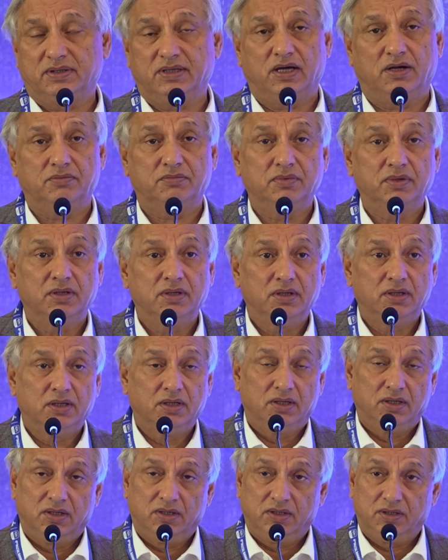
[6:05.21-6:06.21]
Now,
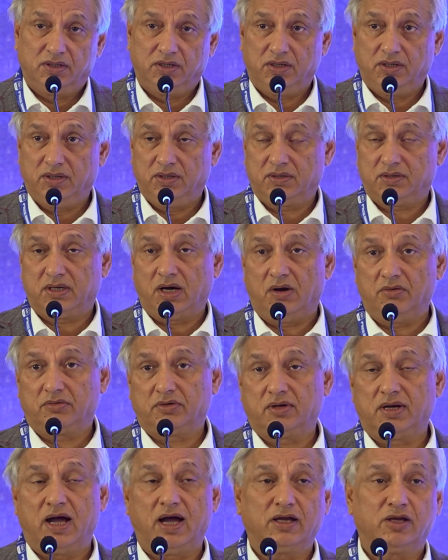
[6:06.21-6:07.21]
the
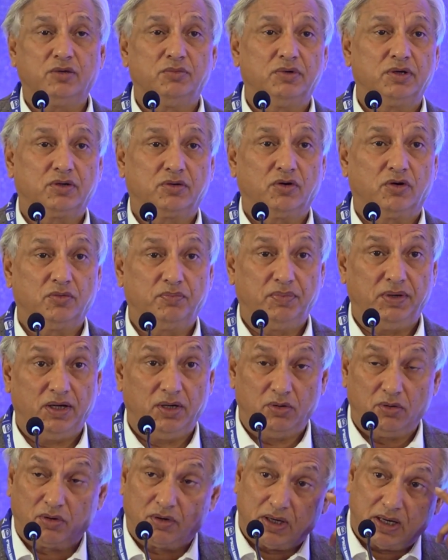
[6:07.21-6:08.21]
counter argument could be,
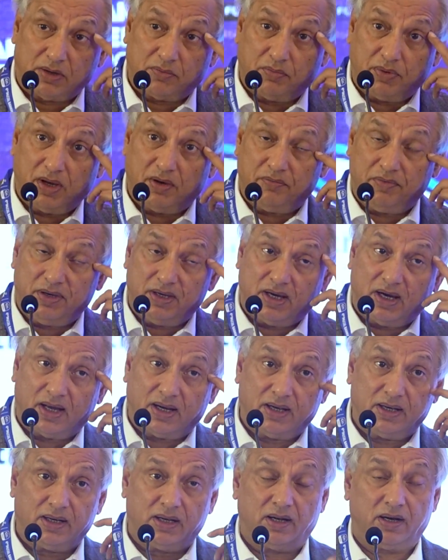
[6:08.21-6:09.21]
look at where we
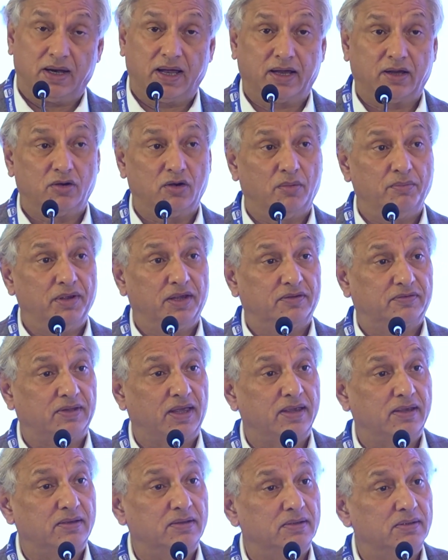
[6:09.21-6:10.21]
are in our economic
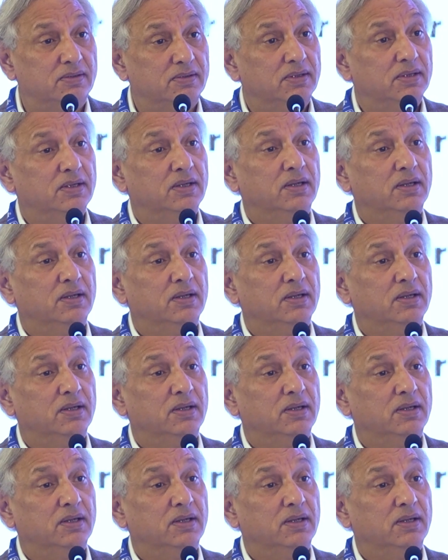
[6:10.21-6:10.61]
cycle,